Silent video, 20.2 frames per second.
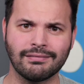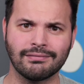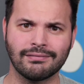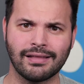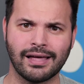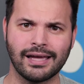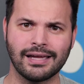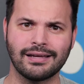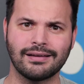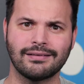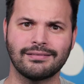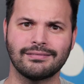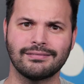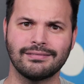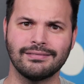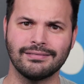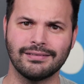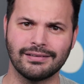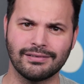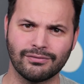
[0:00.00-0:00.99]
Like,
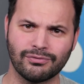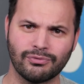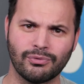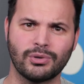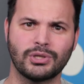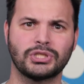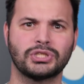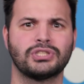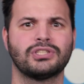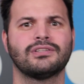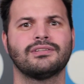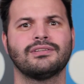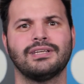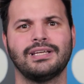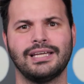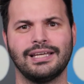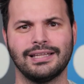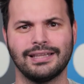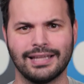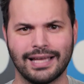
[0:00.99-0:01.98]

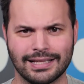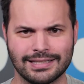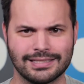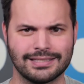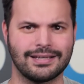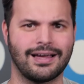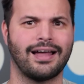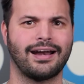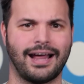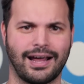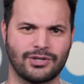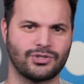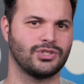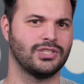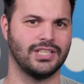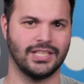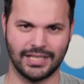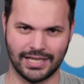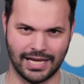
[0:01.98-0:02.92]
unfortunately, that's not actually the